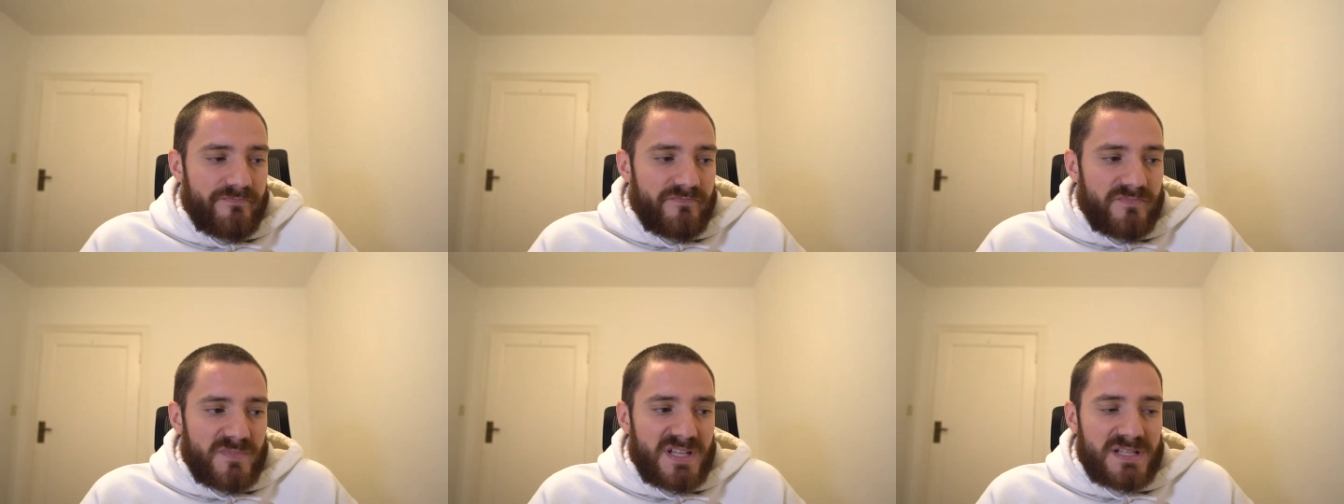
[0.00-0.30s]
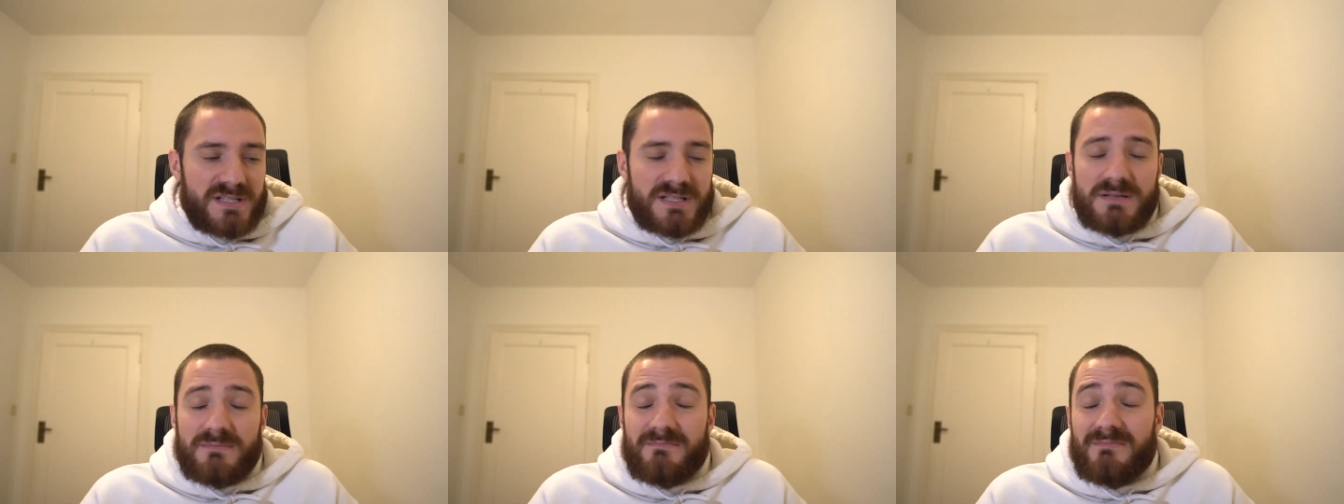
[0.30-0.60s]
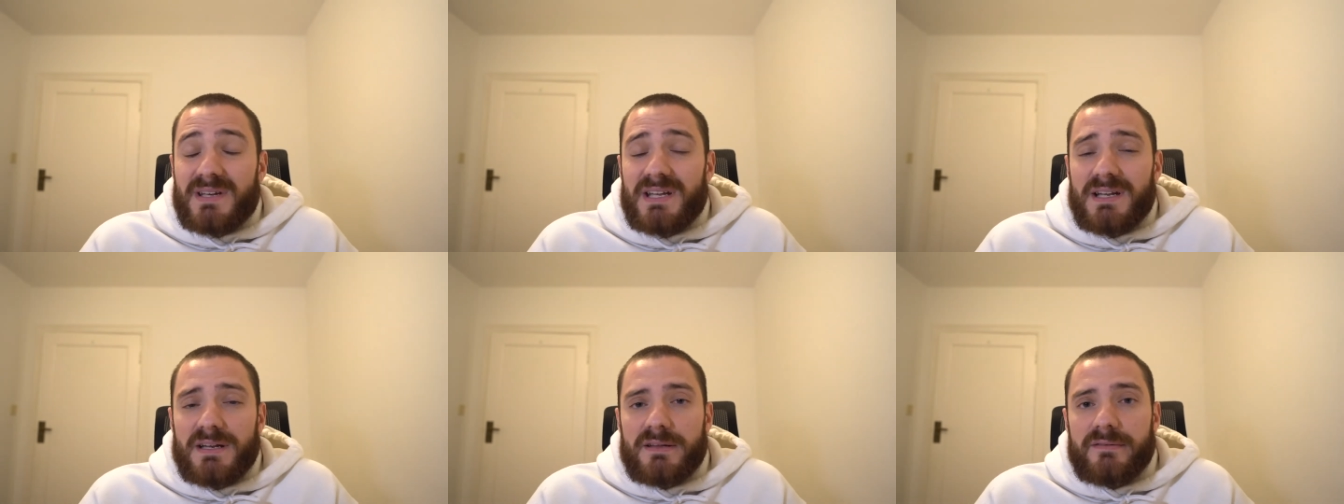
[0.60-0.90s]
doesn't
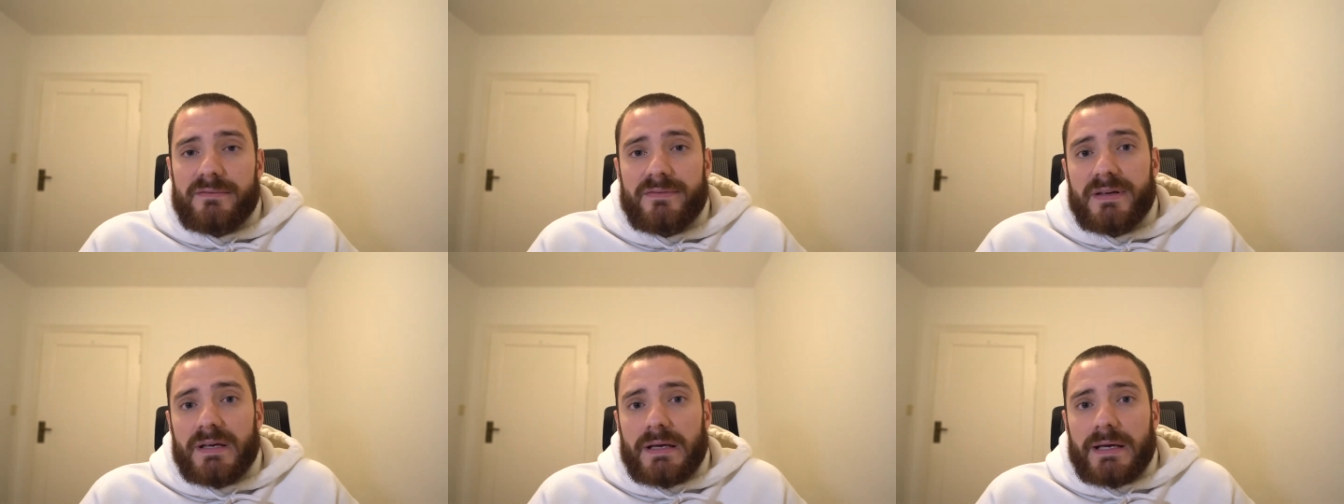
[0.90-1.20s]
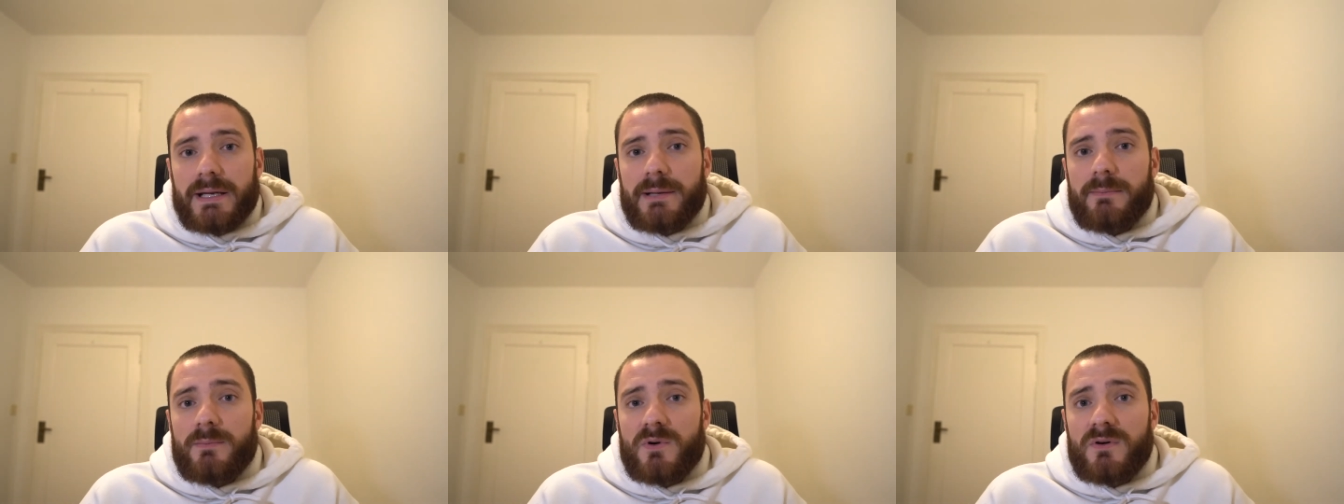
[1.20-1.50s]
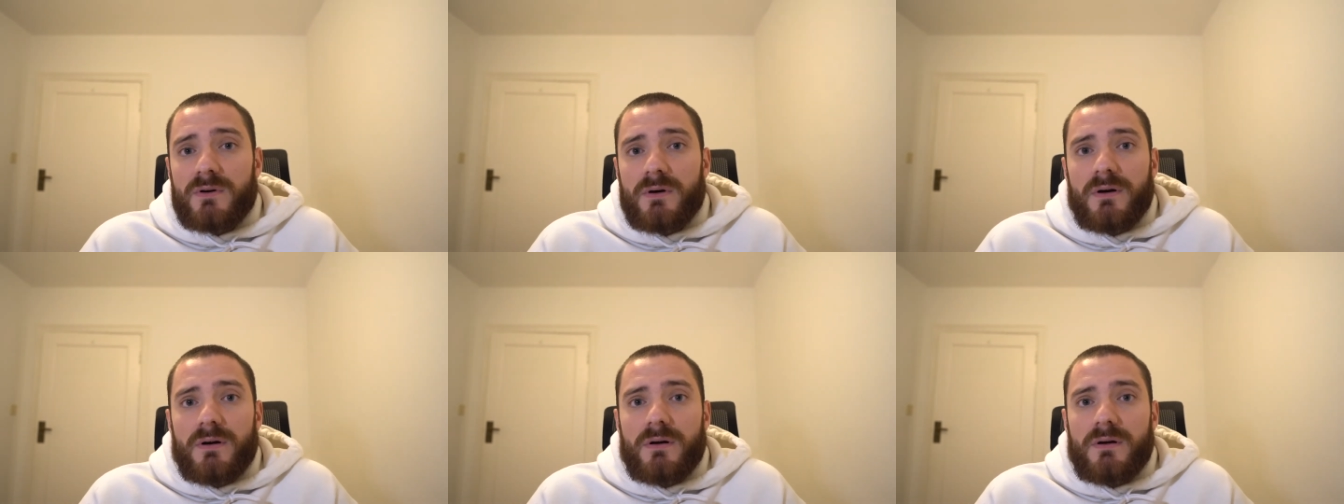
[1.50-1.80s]
mean anything
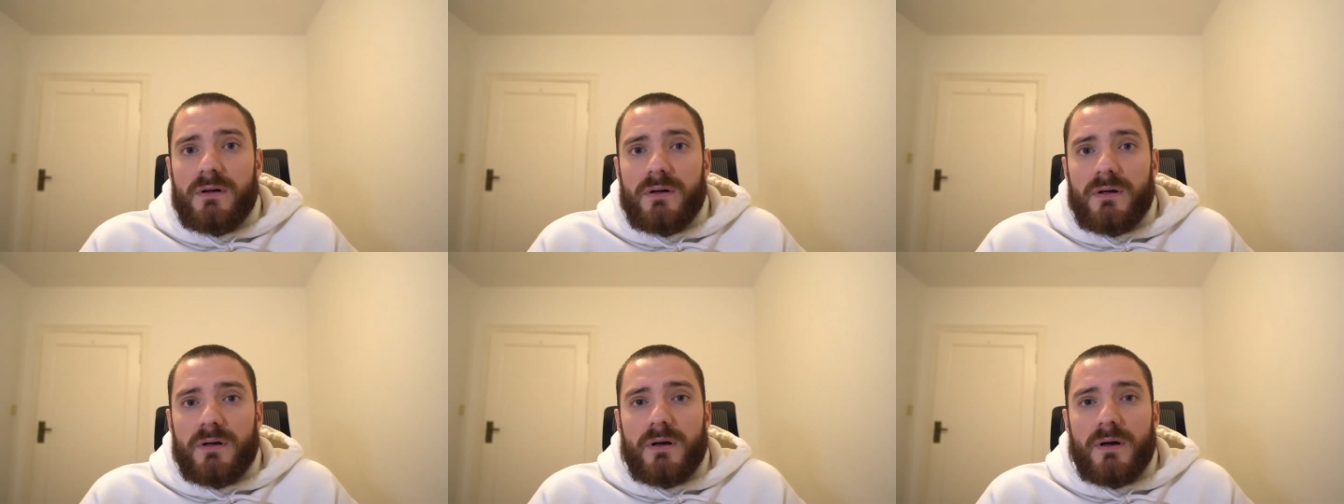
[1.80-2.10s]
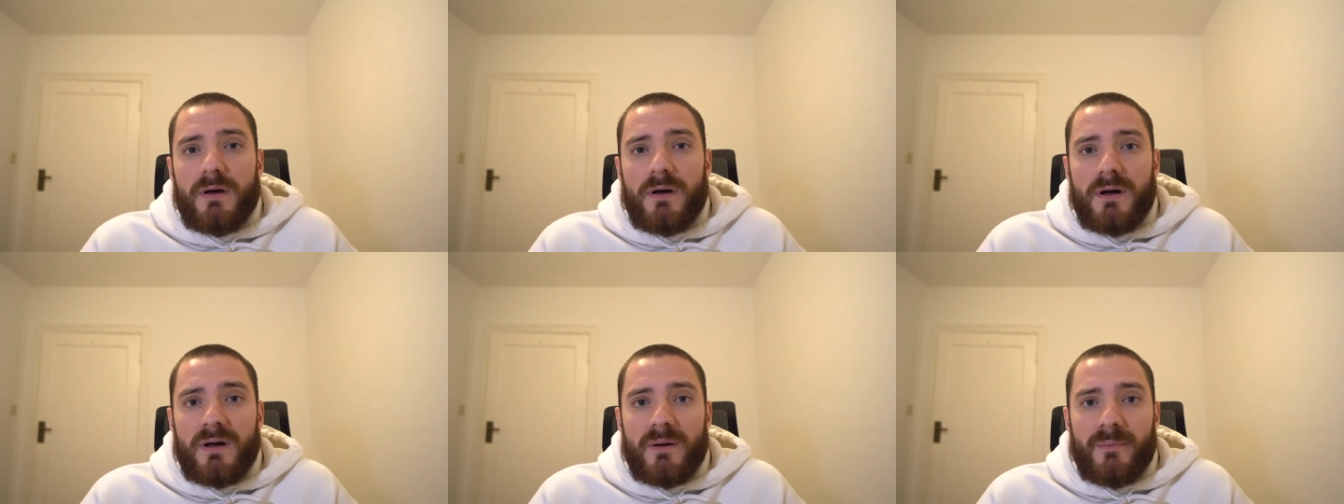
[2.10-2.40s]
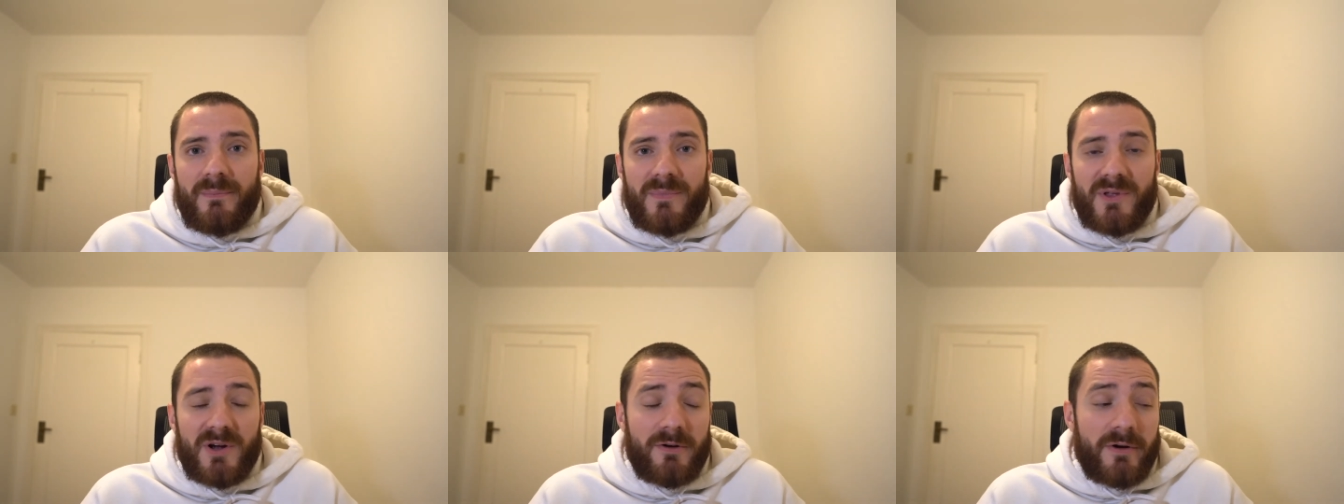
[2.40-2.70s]
anymore.
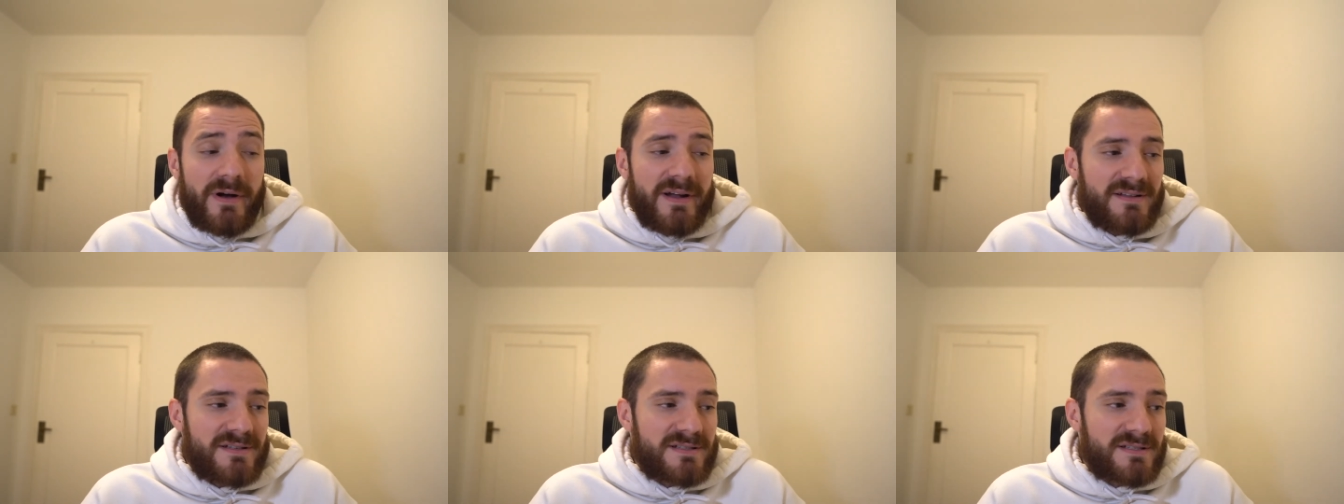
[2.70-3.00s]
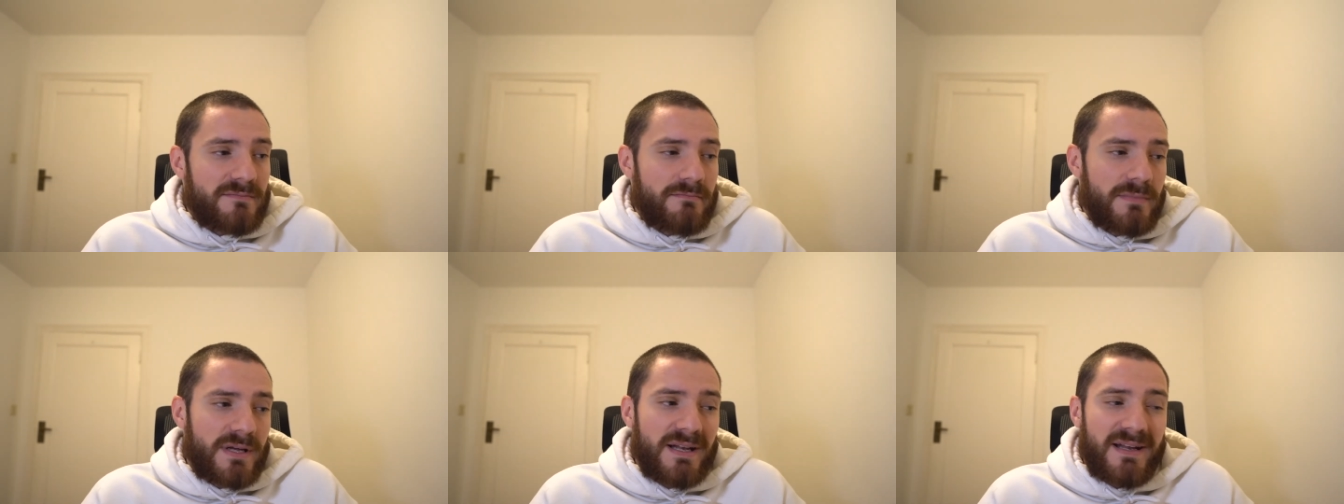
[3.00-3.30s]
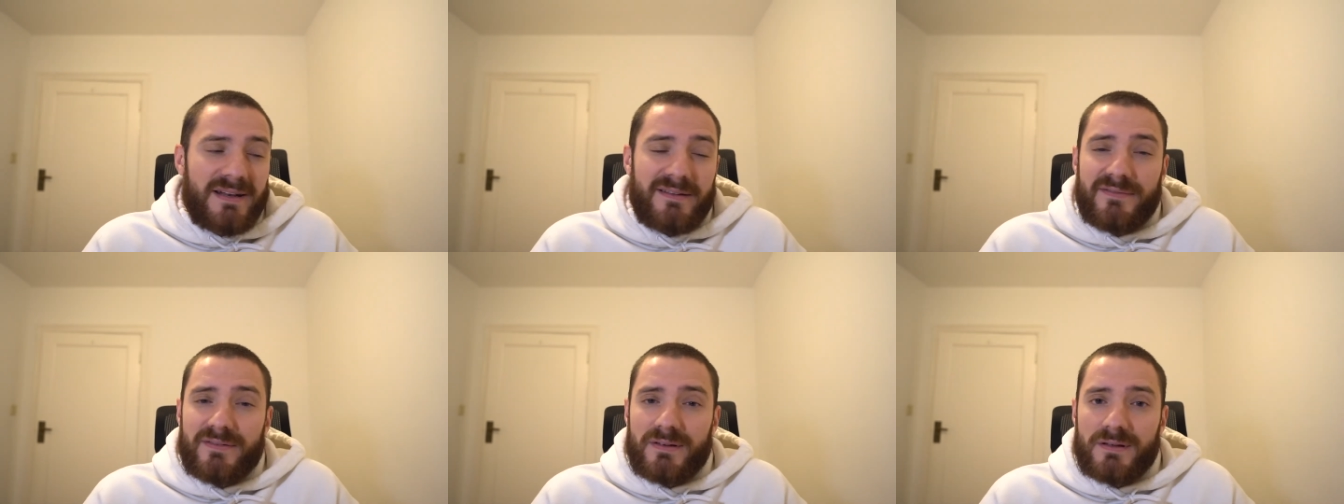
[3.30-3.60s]
The grade doesn't mean
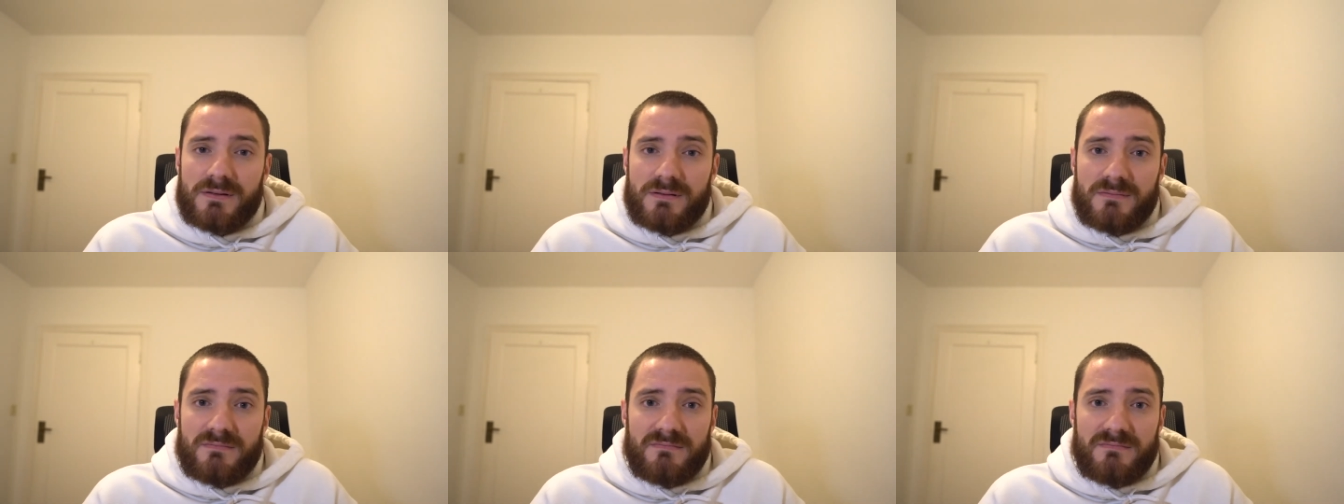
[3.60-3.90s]
anything,